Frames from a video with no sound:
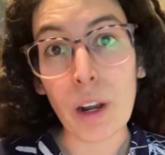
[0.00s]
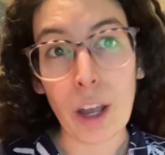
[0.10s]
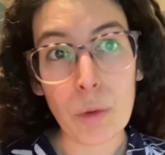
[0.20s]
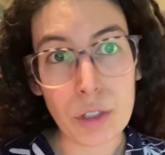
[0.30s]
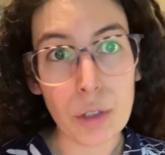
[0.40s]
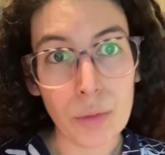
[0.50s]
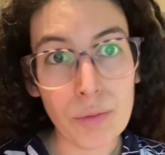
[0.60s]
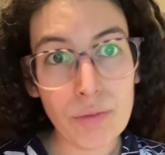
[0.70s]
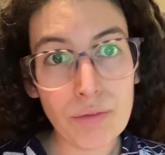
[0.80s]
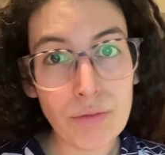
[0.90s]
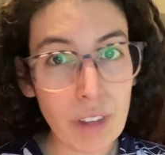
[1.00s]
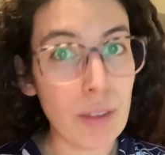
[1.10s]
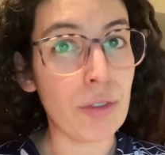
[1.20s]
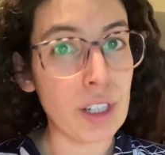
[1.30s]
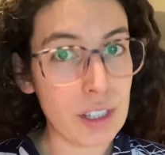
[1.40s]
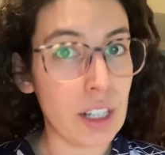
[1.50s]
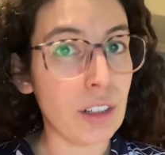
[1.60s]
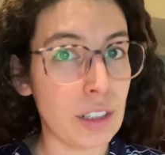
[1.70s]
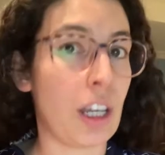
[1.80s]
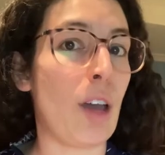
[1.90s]
I would do every
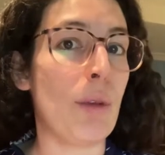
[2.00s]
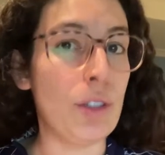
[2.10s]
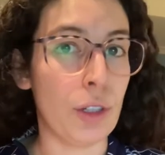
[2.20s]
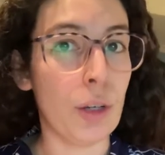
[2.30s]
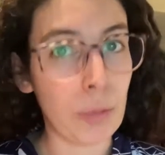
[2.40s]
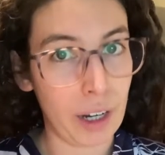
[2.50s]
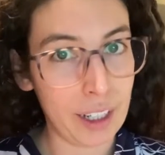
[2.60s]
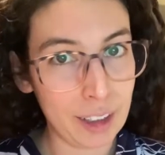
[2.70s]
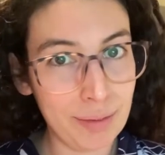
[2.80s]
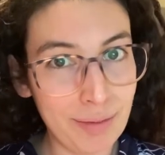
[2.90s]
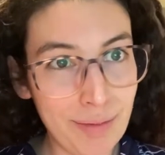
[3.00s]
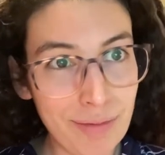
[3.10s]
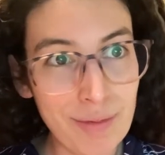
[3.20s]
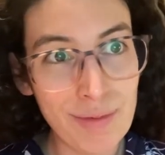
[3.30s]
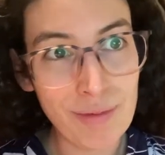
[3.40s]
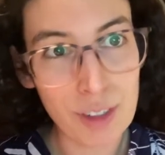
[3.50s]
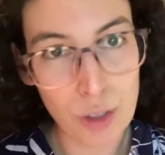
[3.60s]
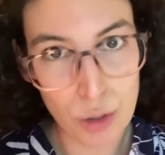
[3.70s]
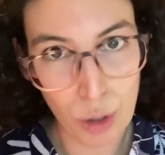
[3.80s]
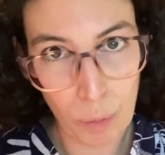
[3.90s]
single time I took a break.
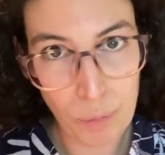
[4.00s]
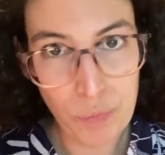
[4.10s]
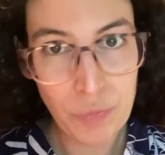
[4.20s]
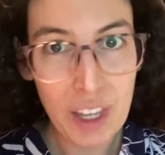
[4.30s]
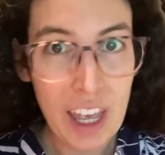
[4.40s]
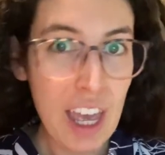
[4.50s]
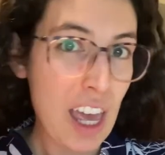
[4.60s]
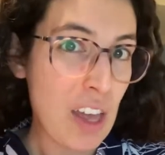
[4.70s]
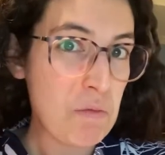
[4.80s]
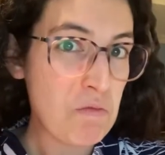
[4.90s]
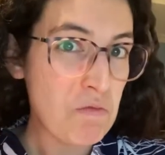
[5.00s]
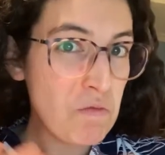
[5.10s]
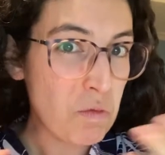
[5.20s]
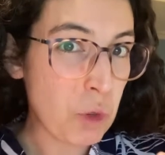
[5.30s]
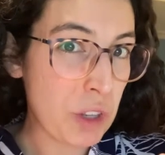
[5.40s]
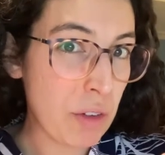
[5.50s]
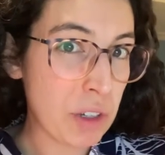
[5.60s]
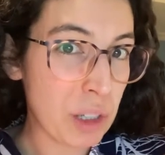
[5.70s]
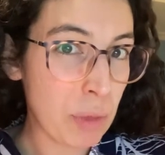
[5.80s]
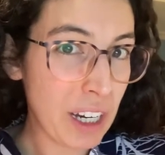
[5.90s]
So, were they
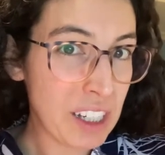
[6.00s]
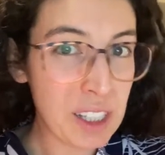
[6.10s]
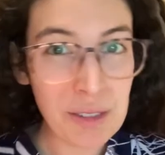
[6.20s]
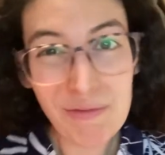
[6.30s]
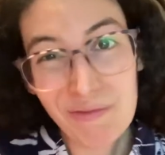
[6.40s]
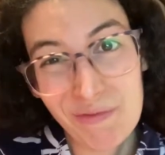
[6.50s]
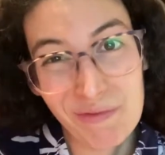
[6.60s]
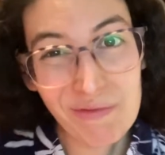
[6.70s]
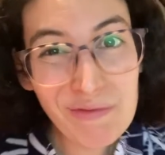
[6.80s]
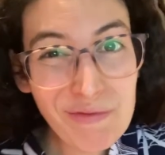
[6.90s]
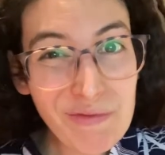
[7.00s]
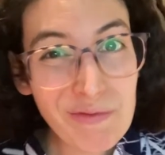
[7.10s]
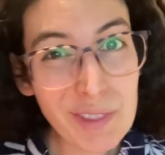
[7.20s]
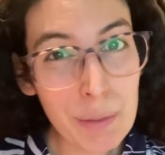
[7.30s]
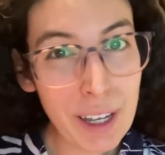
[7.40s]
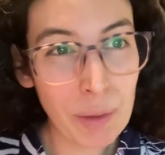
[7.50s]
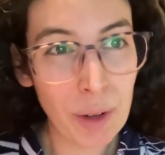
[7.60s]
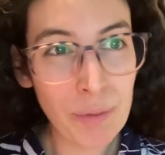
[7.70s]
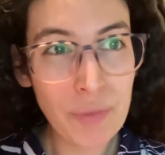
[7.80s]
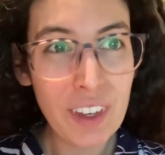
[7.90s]
really breaks?
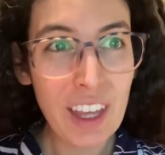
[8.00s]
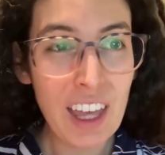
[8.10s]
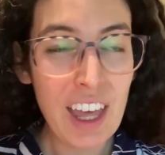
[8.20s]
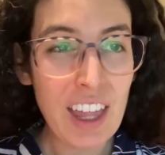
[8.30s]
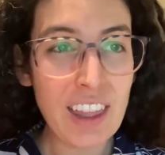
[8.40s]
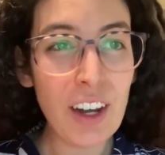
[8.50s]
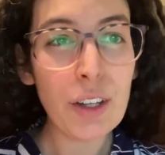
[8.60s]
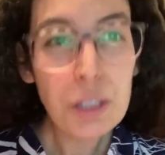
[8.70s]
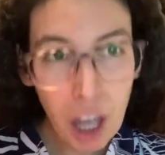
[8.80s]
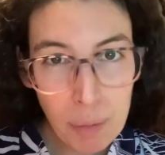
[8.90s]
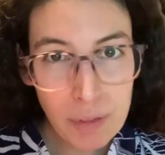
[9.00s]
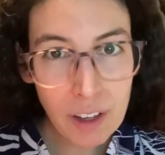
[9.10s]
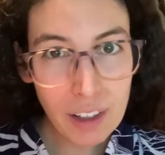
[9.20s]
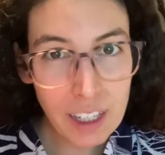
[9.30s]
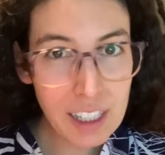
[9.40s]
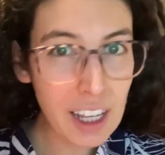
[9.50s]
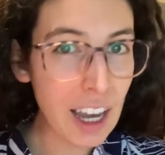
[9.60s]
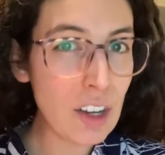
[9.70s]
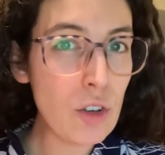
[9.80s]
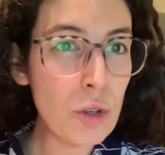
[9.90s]
Debatable. Then on top of all this,
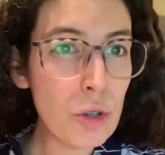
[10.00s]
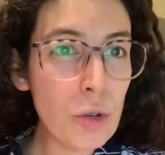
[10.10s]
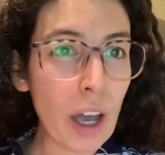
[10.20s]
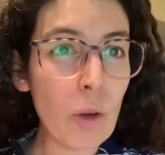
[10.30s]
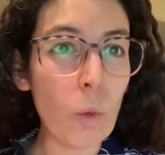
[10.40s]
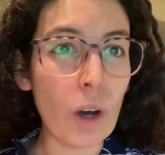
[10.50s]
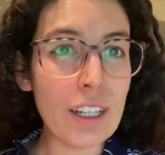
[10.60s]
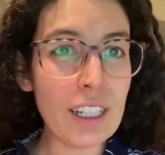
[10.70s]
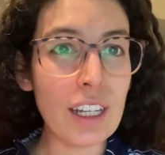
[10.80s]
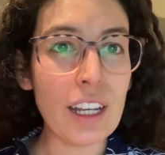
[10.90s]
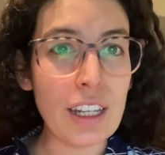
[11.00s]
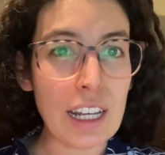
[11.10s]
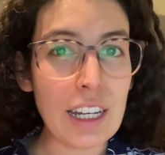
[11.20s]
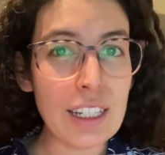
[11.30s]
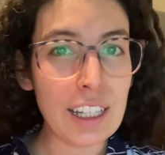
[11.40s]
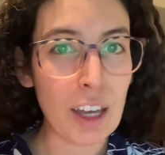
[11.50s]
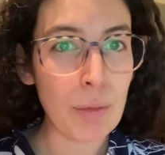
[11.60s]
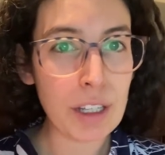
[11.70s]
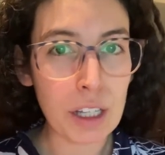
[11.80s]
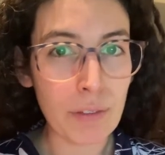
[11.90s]
I knew I wanted and needed to get
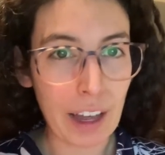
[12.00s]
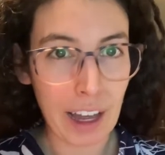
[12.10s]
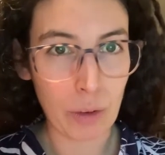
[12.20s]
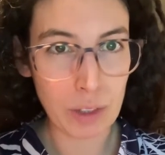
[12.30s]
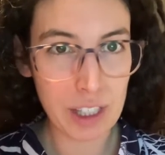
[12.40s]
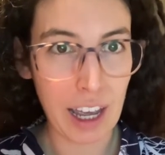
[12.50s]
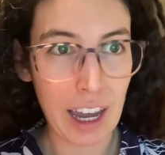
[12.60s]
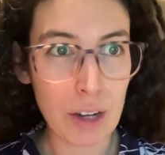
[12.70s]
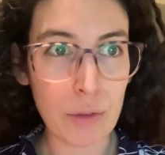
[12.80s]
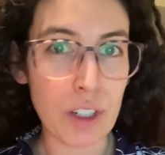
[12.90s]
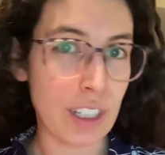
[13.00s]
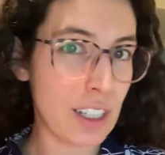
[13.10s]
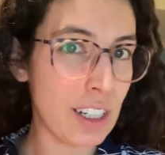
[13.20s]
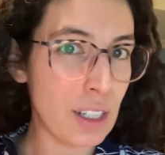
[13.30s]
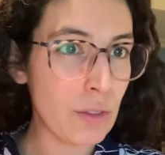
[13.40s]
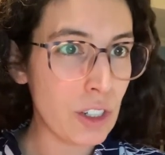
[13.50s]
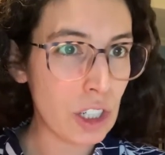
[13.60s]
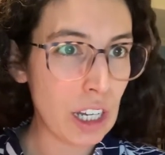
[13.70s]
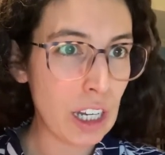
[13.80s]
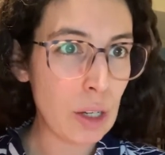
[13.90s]
myself outside for distance
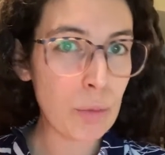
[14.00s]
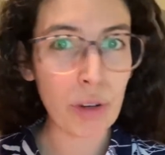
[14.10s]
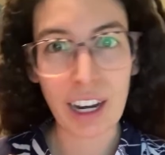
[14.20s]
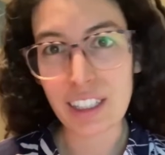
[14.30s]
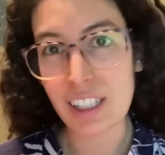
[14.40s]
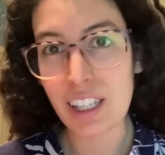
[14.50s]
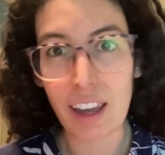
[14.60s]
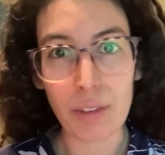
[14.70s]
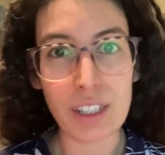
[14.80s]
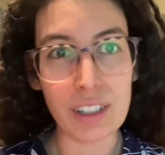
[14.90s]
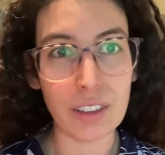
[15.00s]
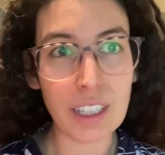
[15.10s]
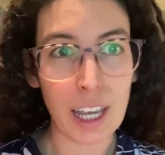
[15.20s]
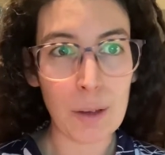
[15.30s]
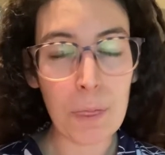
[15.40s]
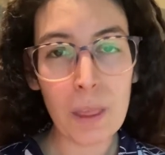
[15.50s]
vision practice every single day.